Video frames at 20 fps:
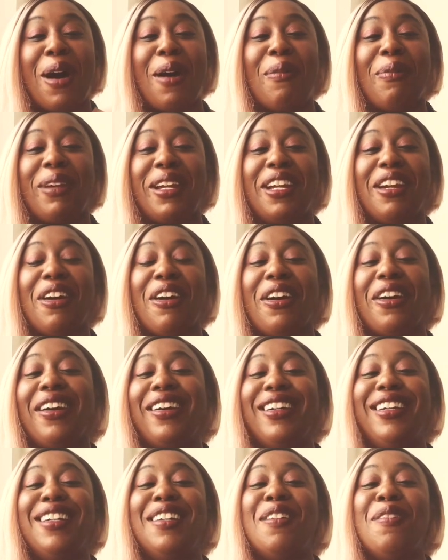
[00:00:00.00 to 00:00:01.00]
while we
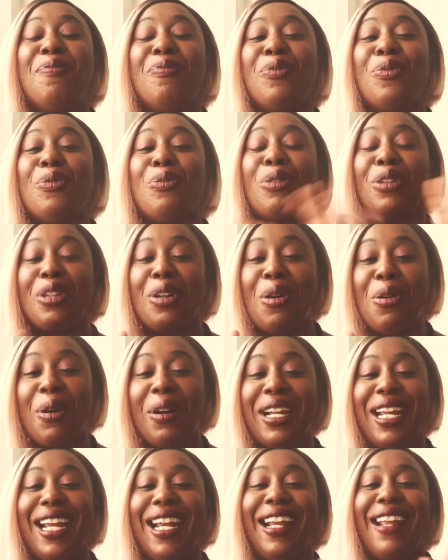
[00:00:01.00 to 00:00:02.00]
are
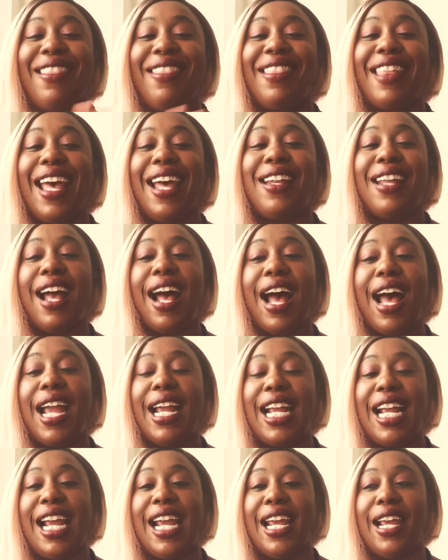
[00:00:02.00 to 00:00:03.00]
recording that
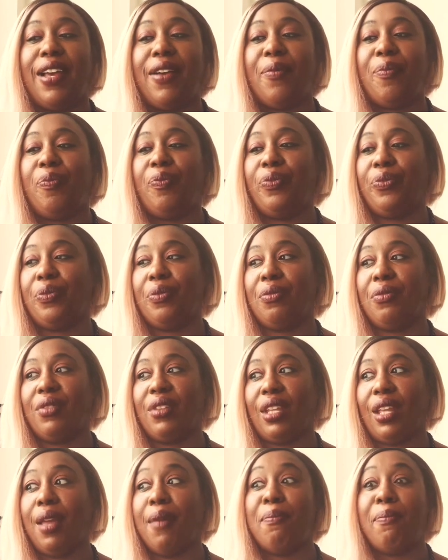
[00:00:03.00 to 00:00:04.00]
I am
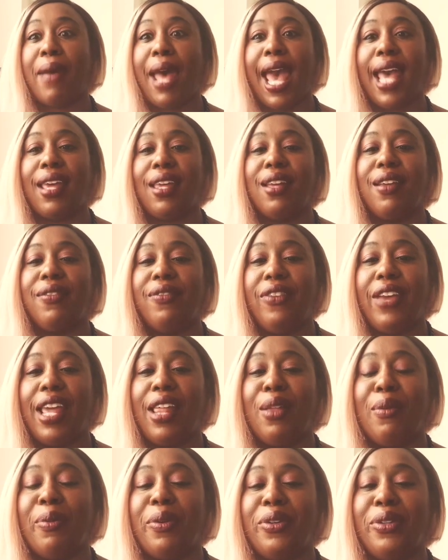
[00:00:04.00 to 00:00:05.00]
back
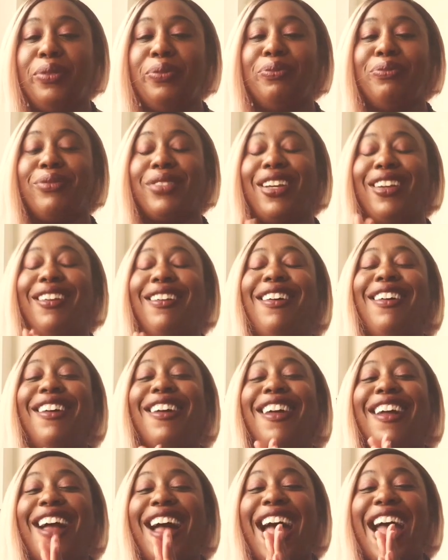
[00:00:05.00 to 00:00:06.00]
available.
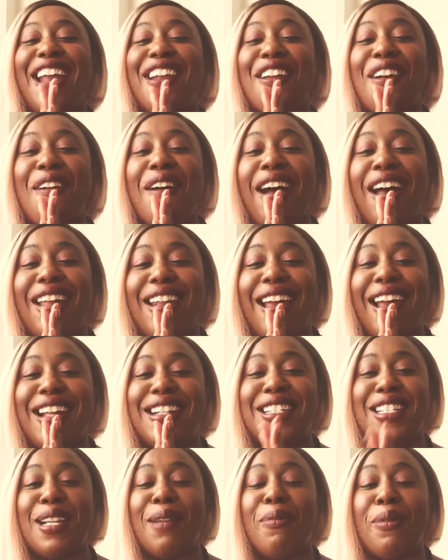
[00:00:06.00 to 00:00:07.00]
I know I
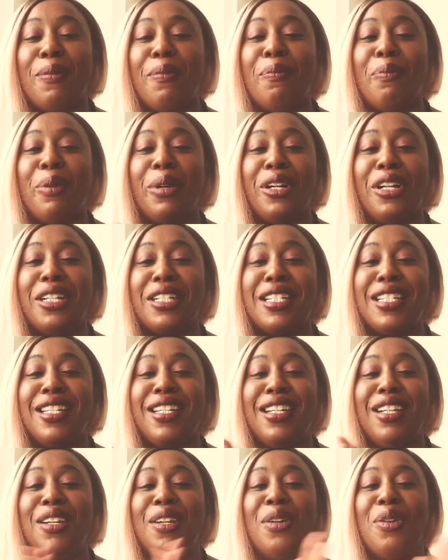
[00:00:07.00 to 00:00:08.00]
had double booked
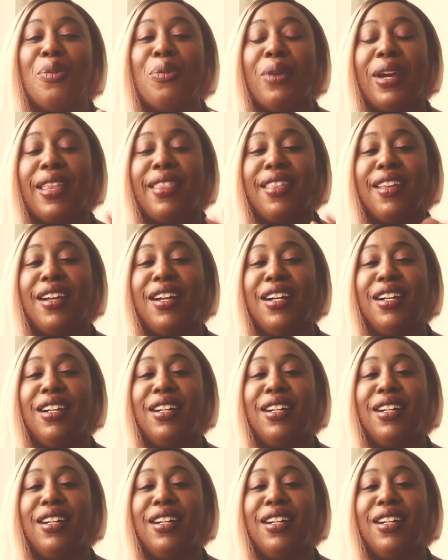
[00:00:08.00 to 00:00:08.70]
with